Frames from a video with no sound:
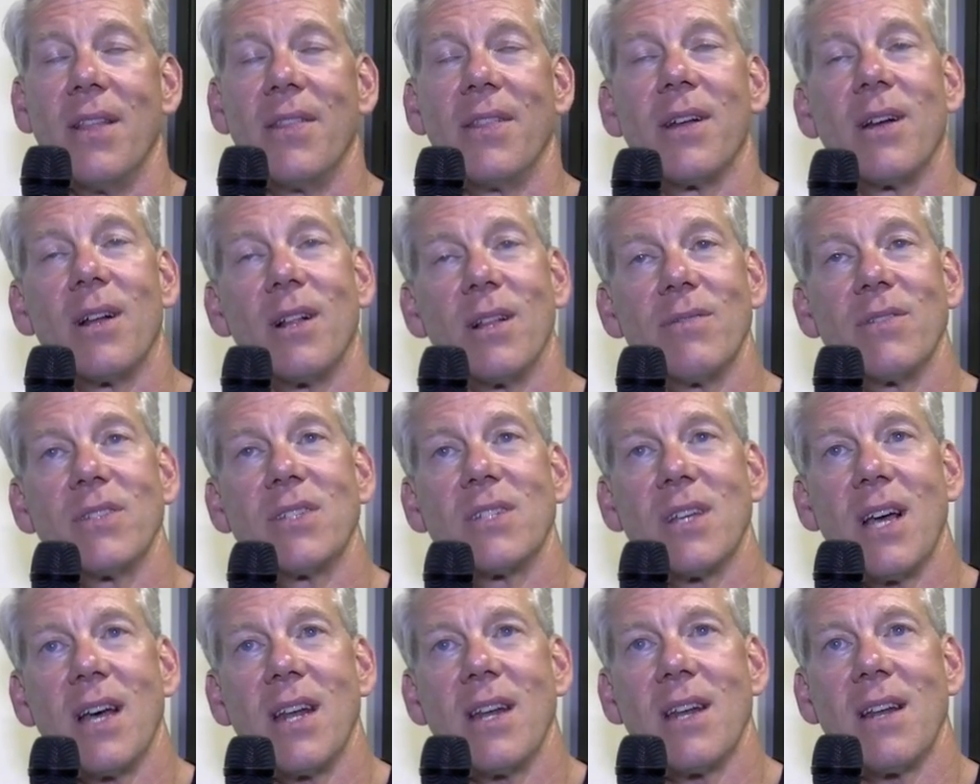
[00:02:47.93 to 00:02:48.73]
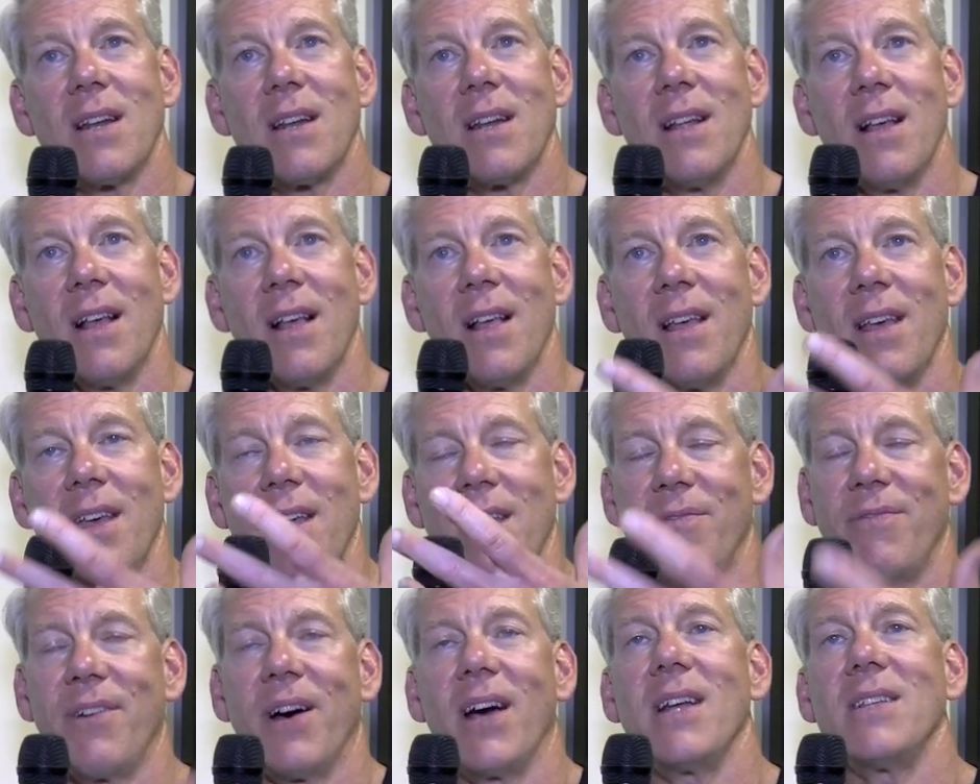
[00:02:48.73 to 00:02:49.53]
then all of a sudden
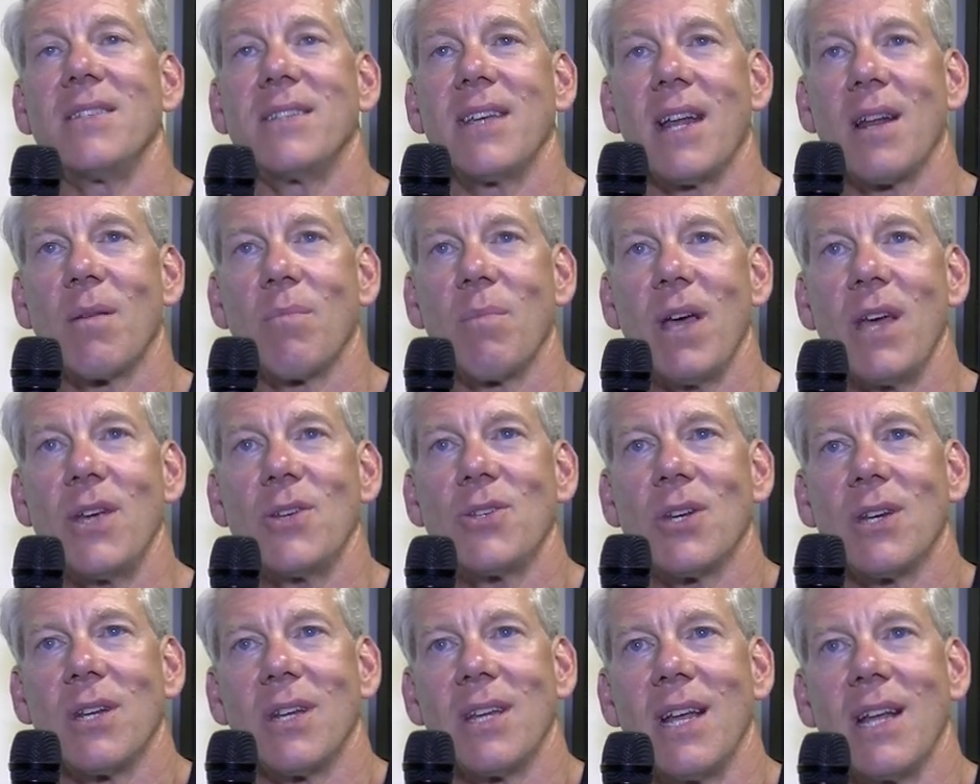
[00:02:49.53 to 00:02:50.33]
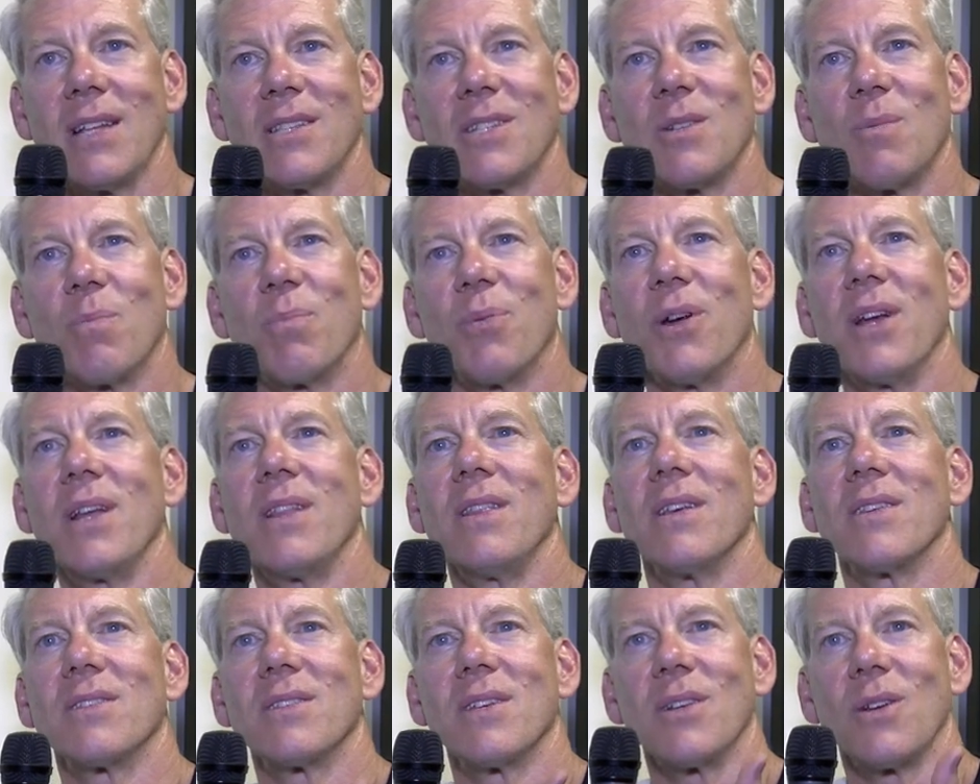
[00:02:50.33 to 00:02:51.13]
he finds animation and gets to
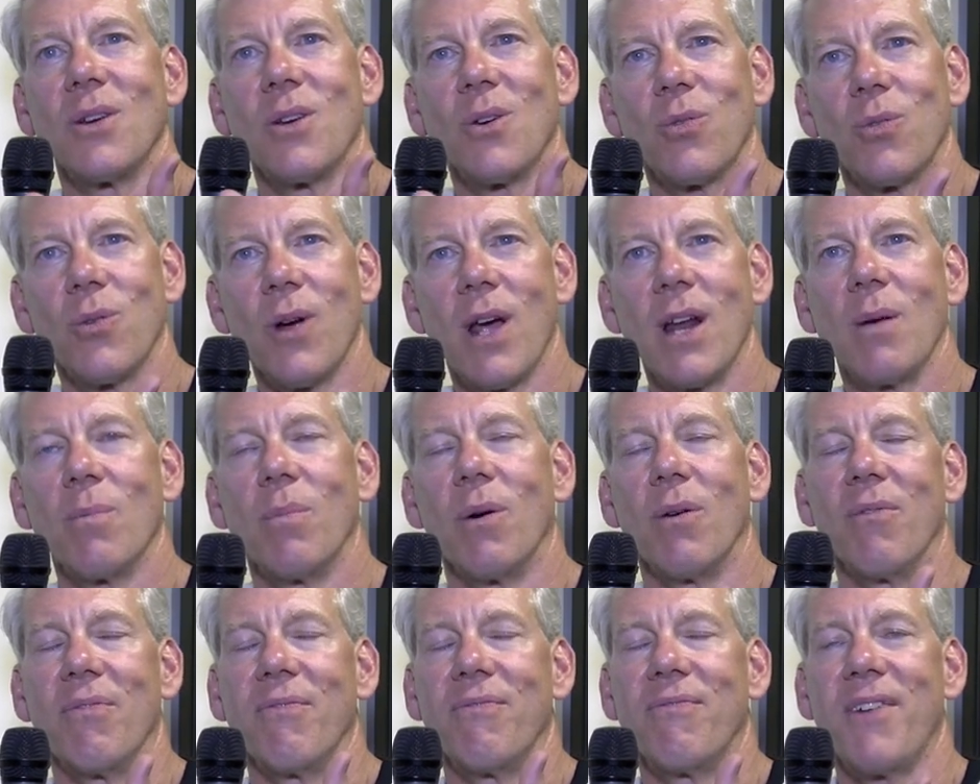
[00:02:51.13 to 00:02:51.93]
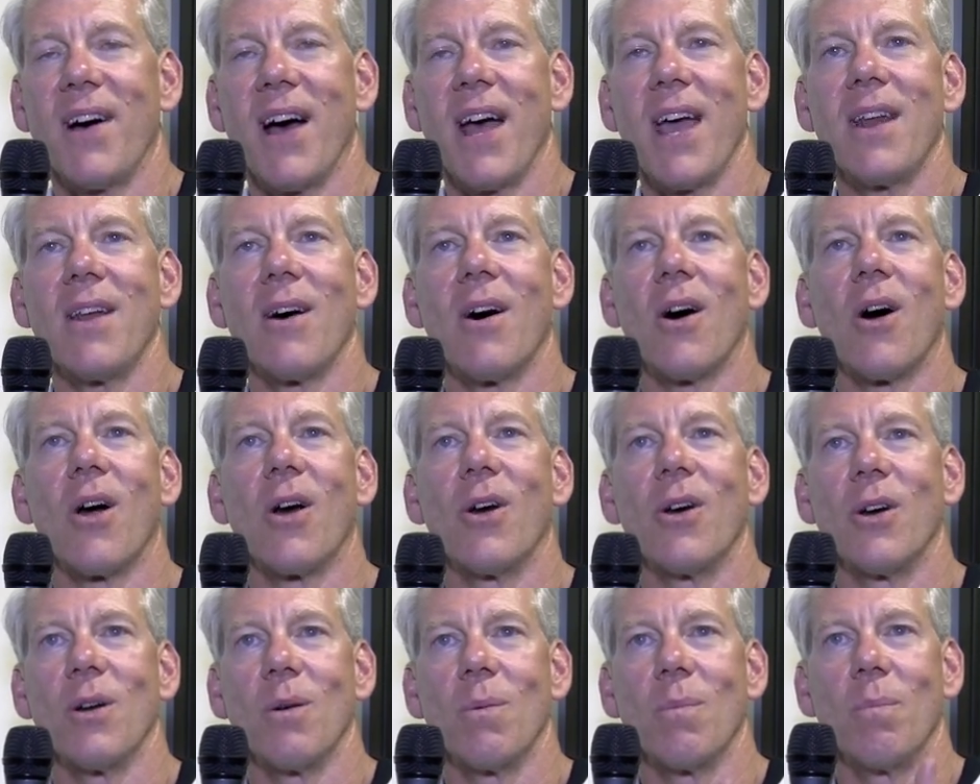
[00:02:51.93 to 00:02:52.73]
bring this incredible fine
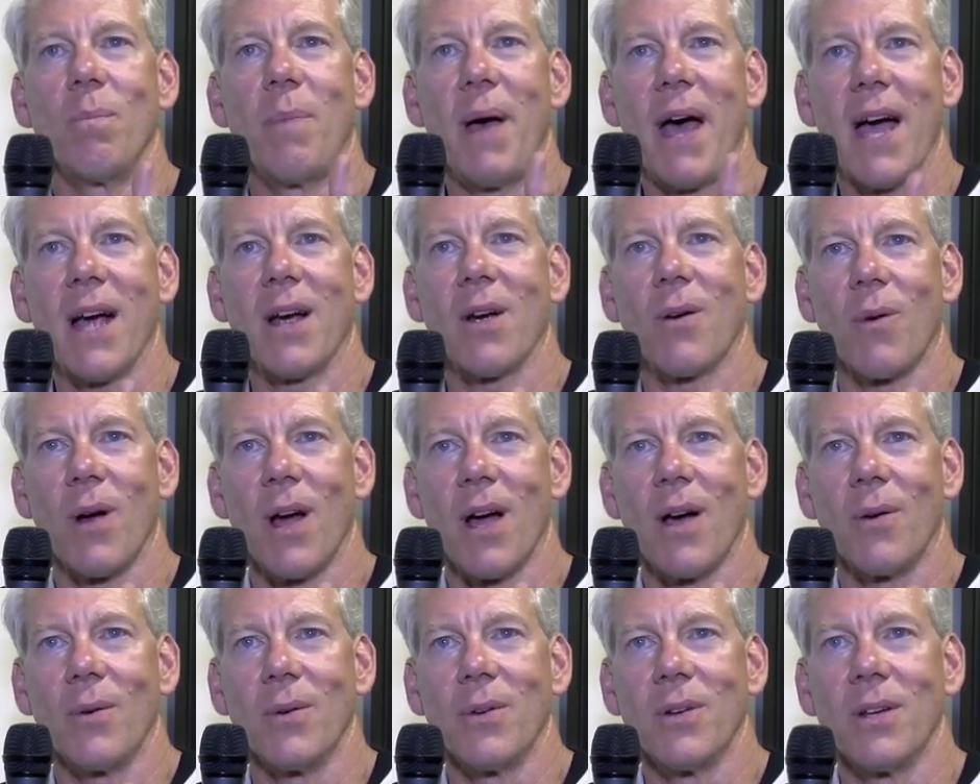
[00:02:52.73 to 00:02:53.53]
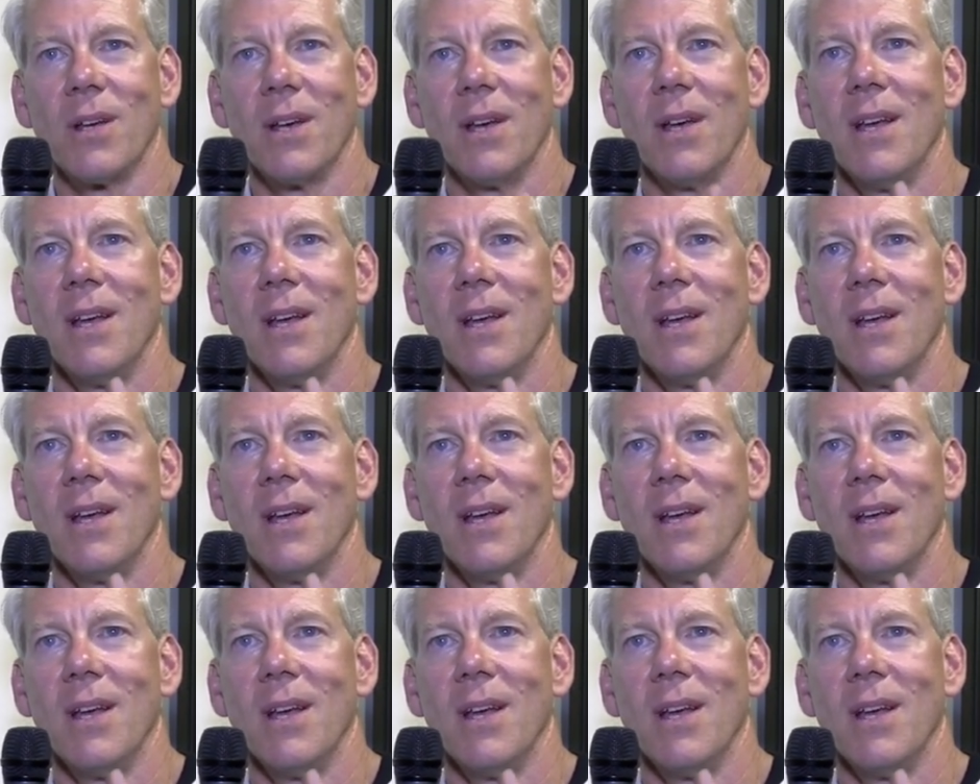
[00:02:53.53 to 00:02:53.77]
art background